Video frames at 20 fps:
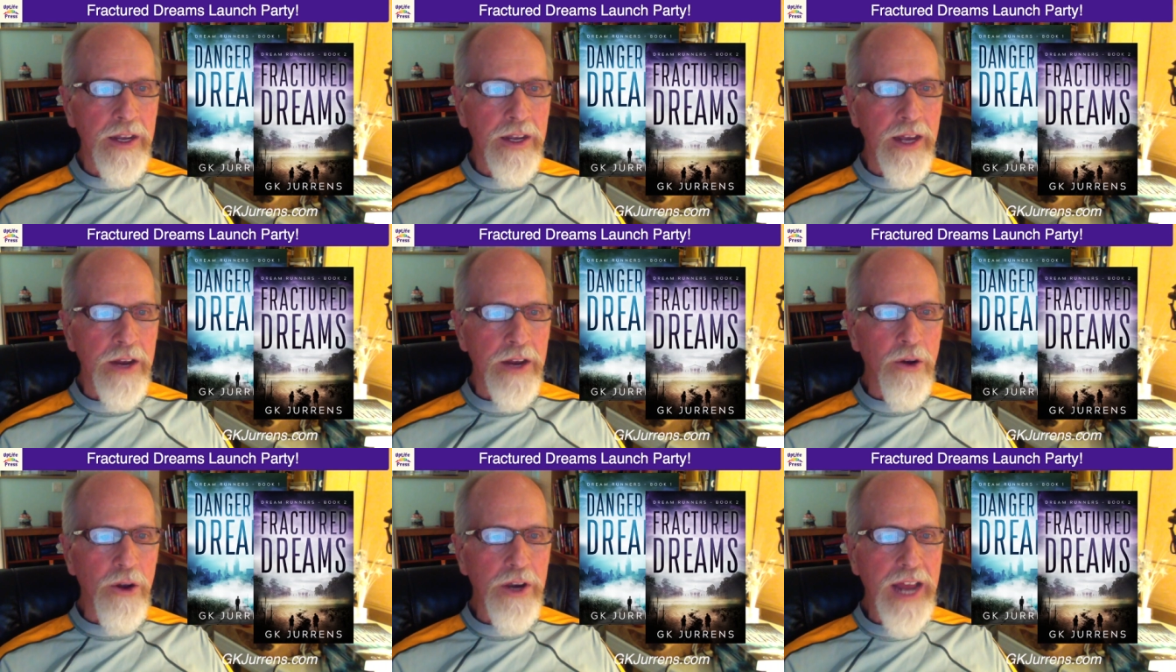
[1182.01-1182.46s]

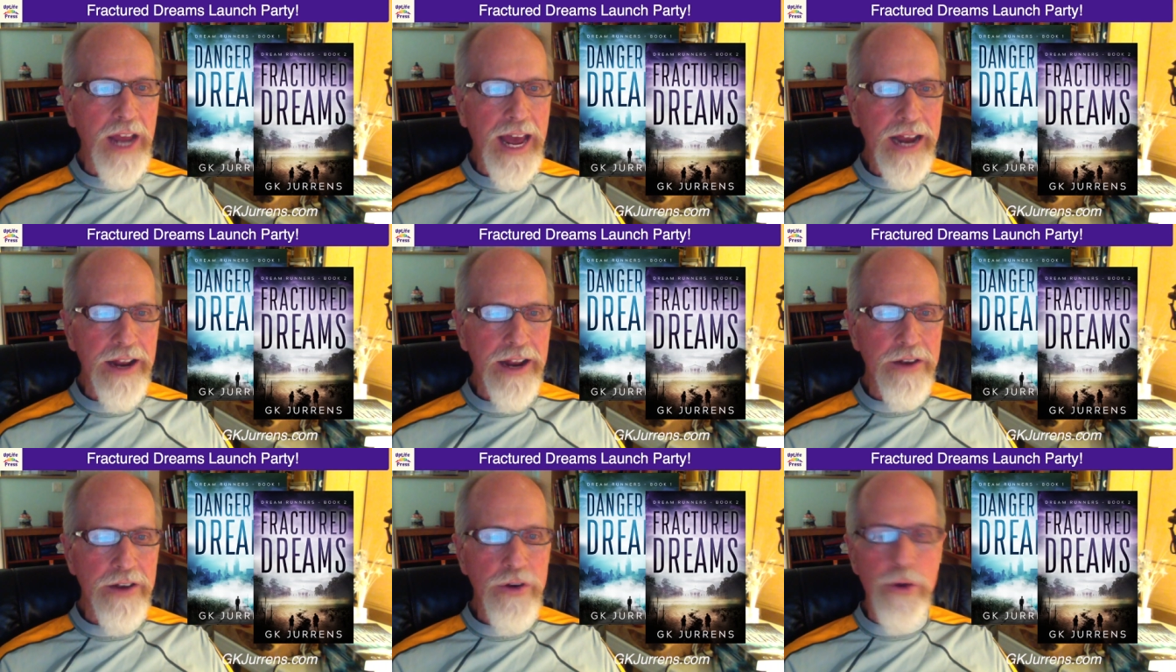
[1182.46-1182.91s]
An old
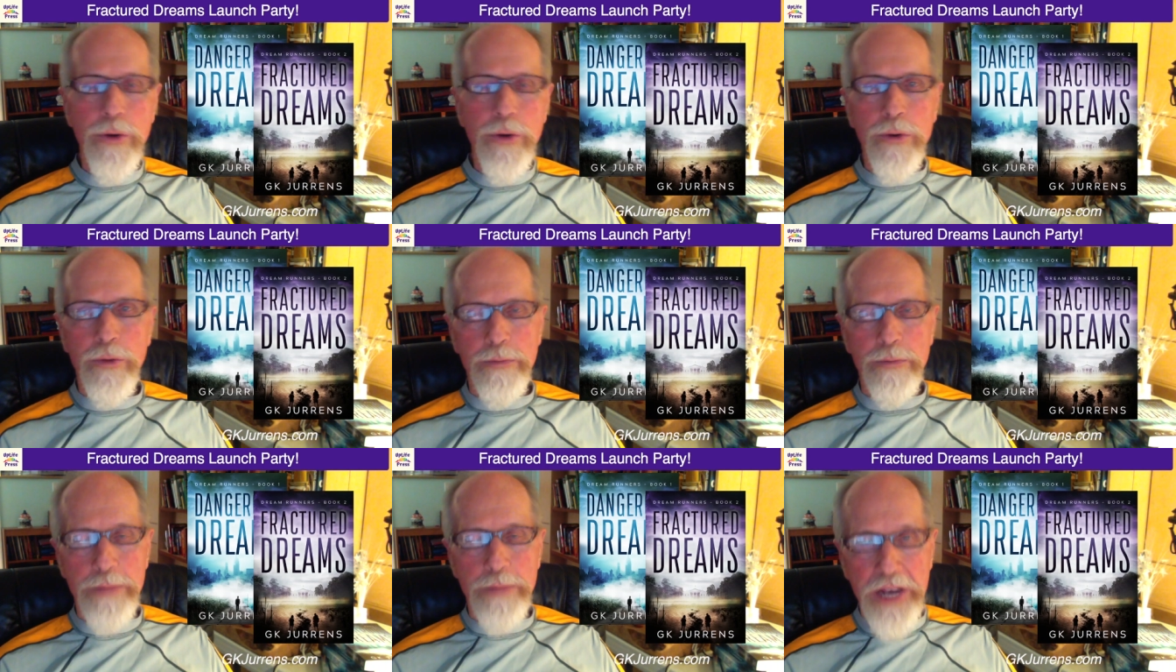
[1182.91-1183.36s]
adage,
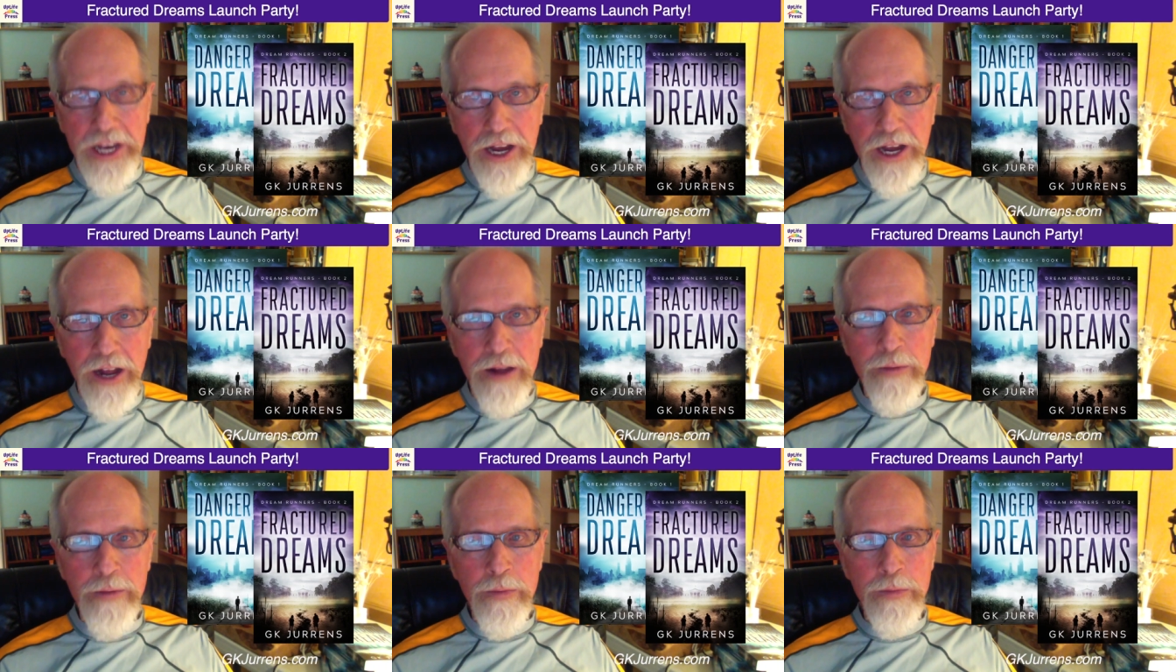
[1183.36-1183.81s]
you
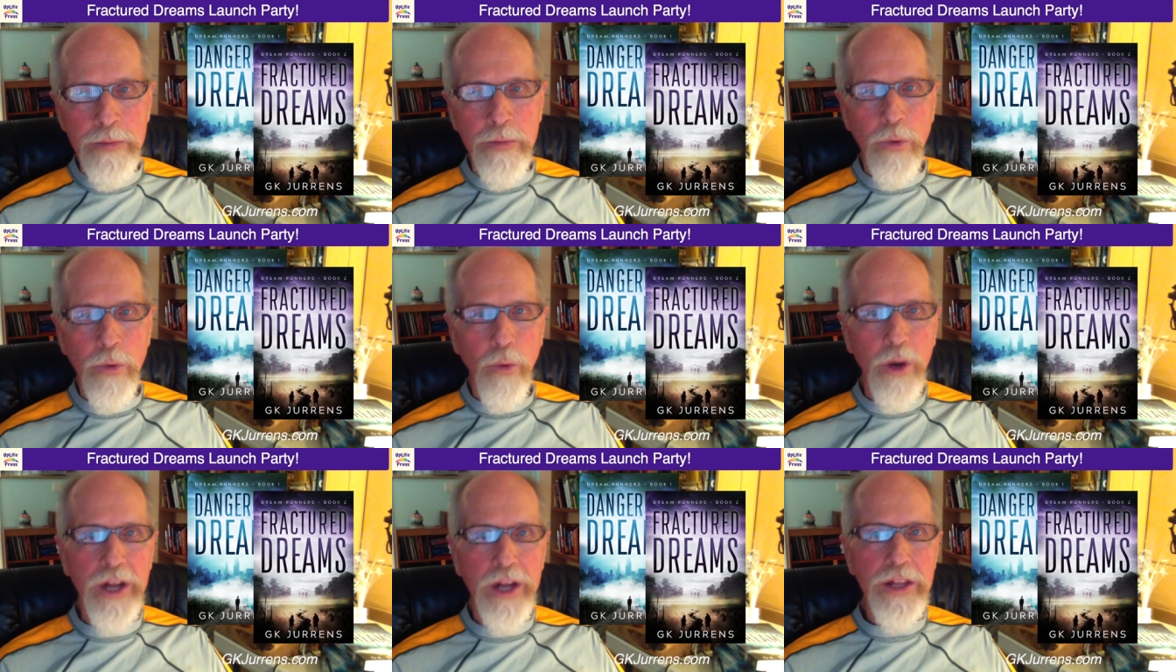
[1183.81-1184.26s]
become
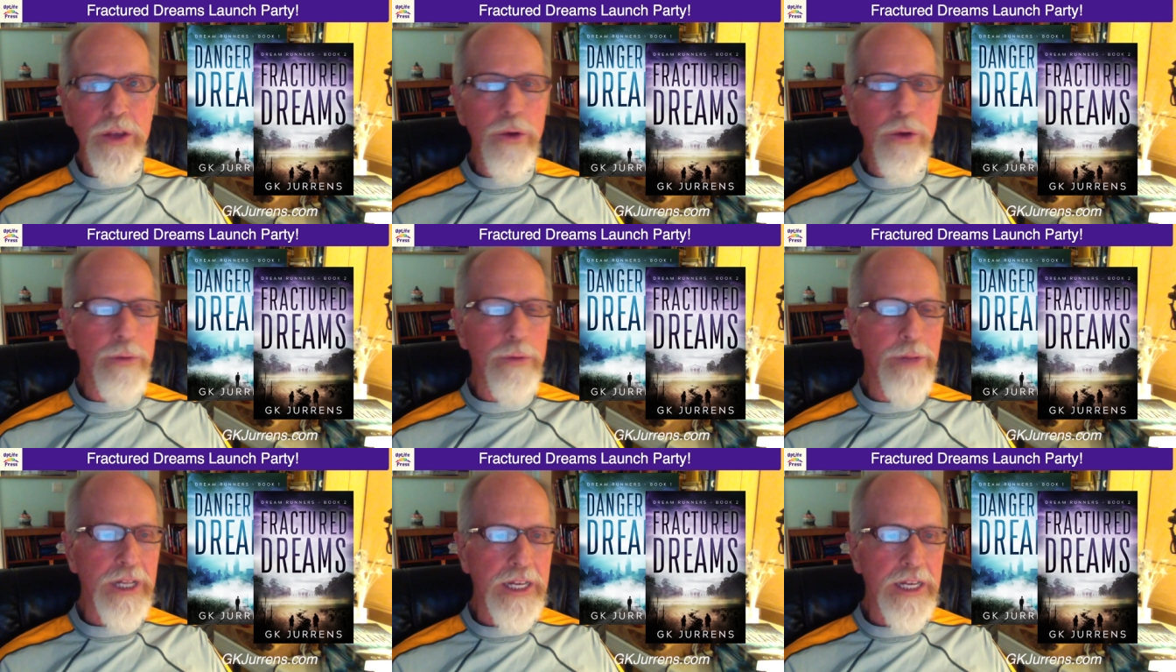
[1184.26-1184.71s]
what
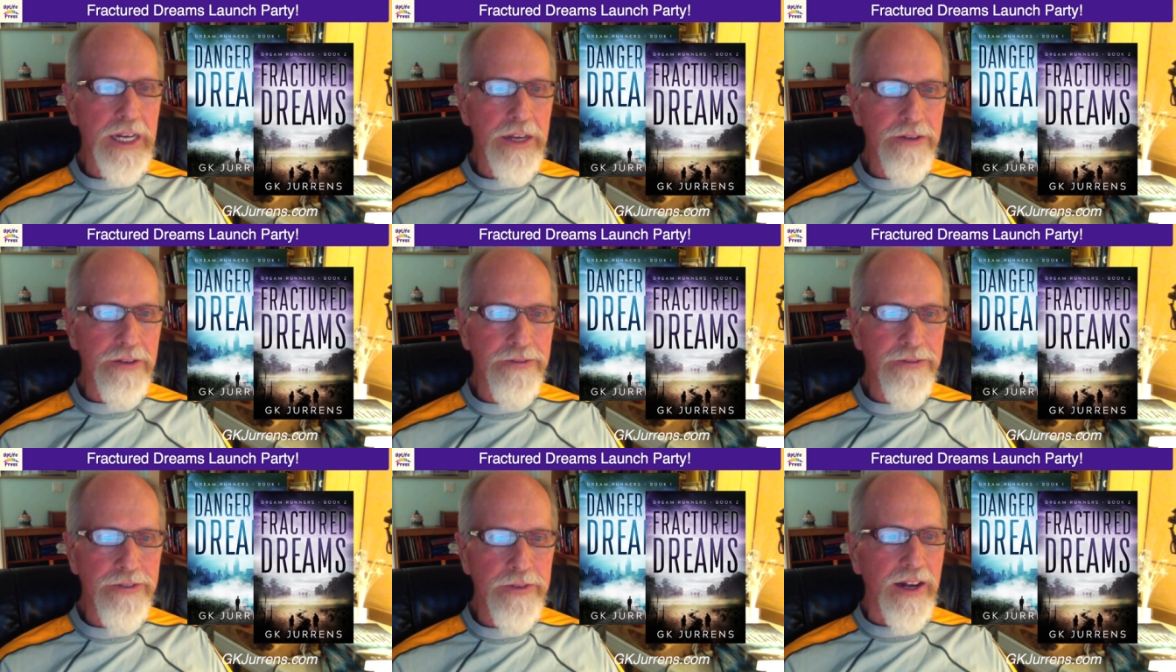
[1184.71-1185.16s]
you
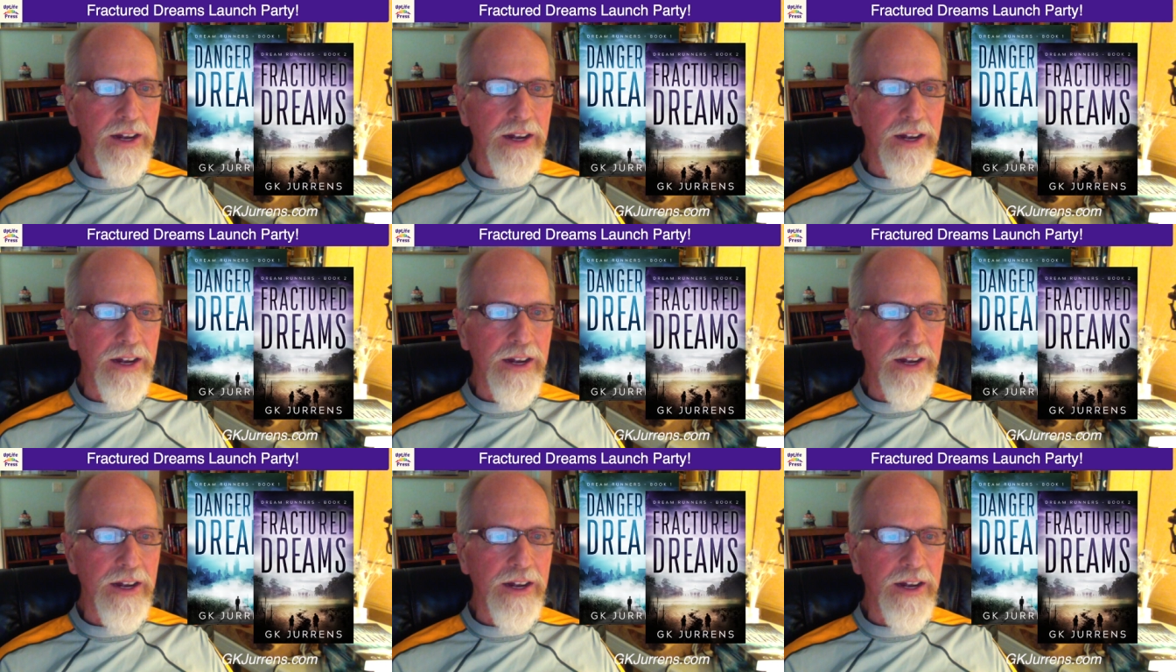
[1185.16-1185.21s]
believe.